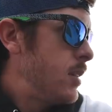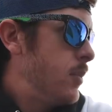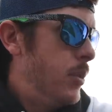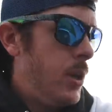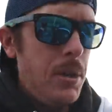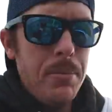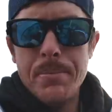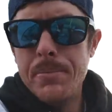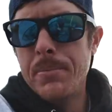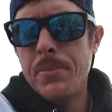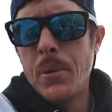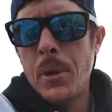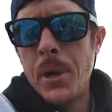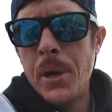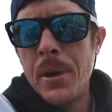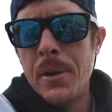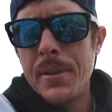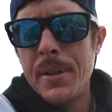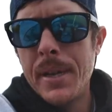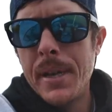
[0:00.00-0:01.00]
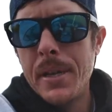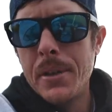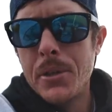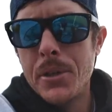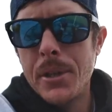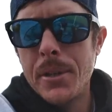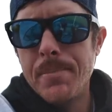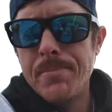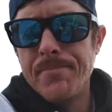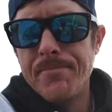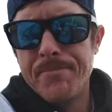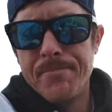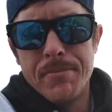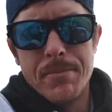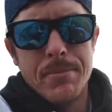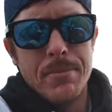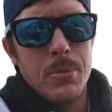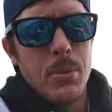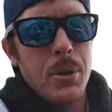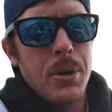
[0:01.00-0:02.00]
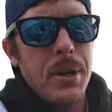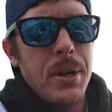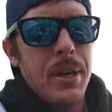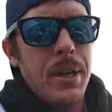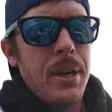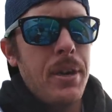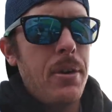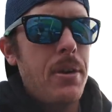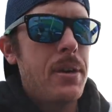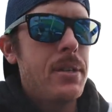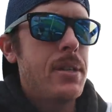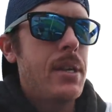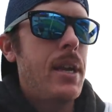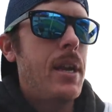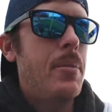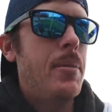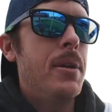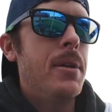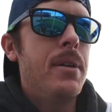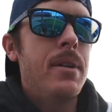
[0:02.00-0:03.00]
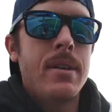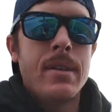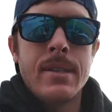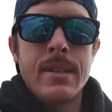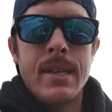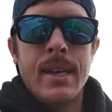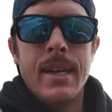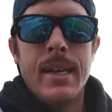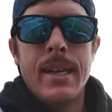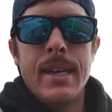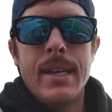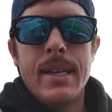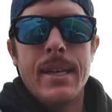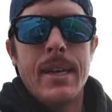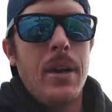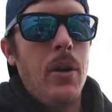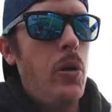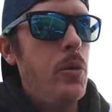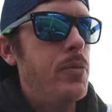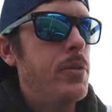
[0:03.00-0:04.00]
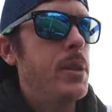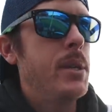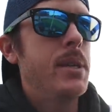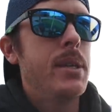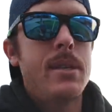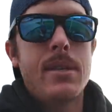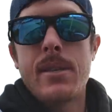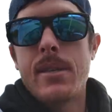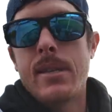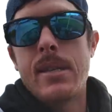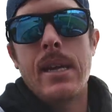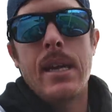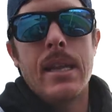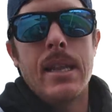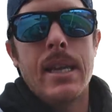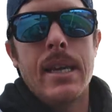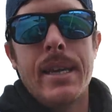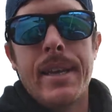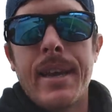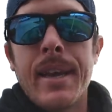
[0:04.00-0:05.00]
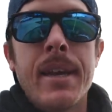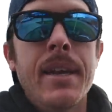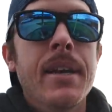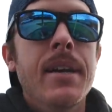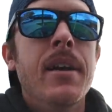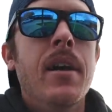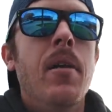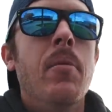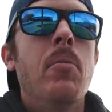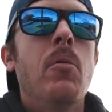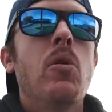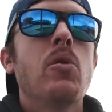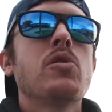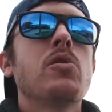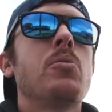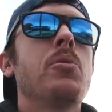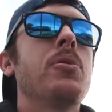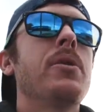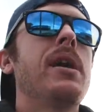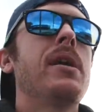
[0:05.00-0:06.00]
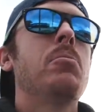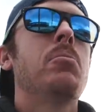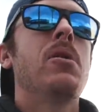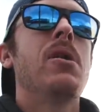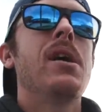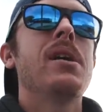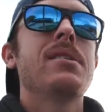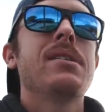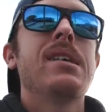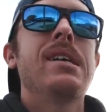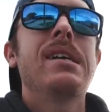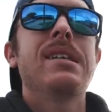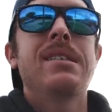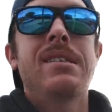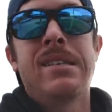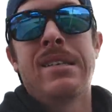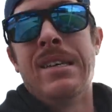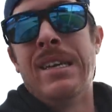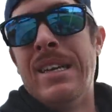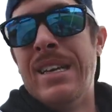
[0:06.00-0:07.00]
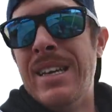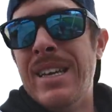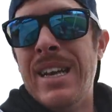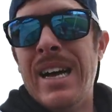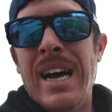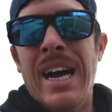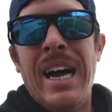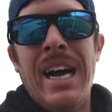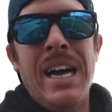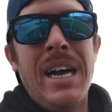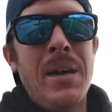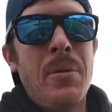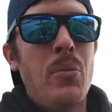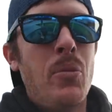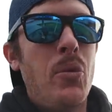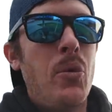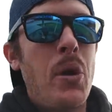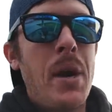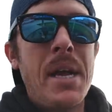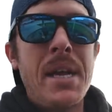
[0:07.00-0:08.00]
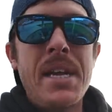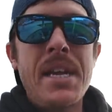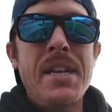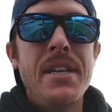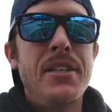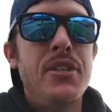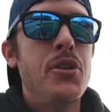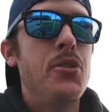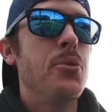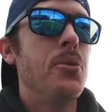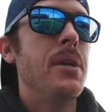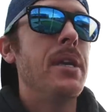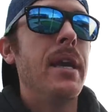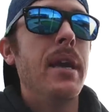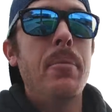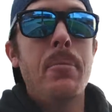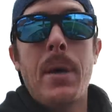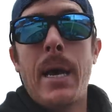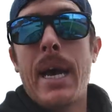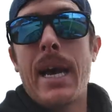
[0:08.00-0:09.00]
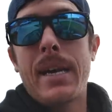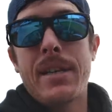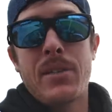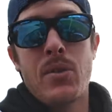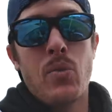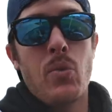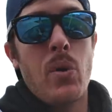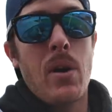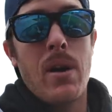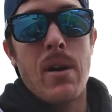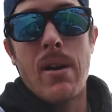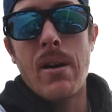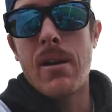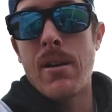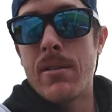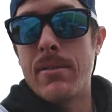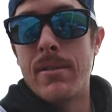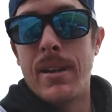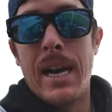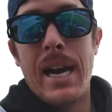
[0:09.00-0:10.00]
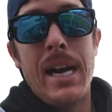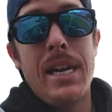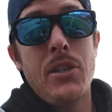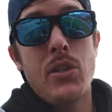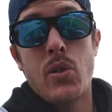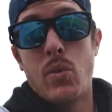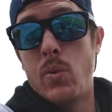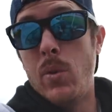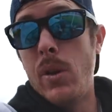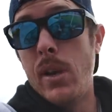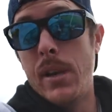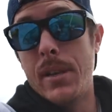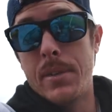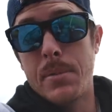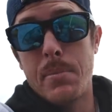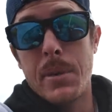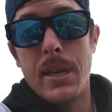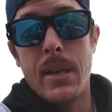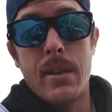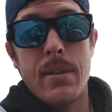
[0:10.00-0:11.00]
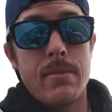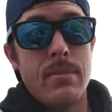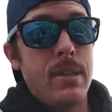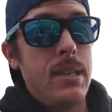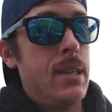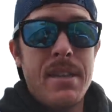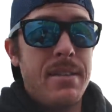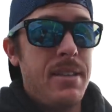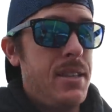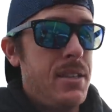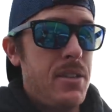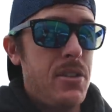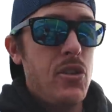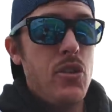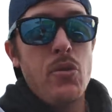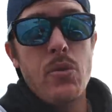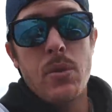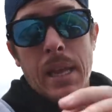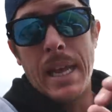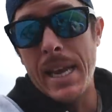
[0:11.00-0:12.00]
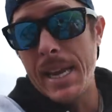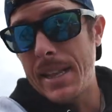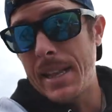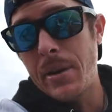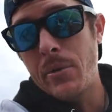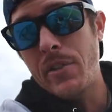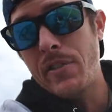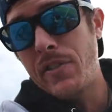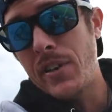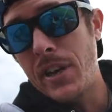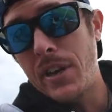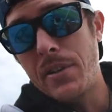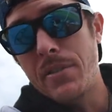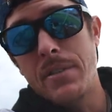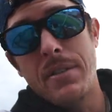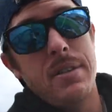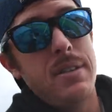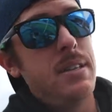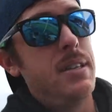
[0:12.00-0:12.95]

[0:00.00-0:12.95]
Well, we're here at the dealership. We're gonna get her examined. Hopefully this is not like a multiple day process. I am ready to get back to where I just was, man. This new lake that we found,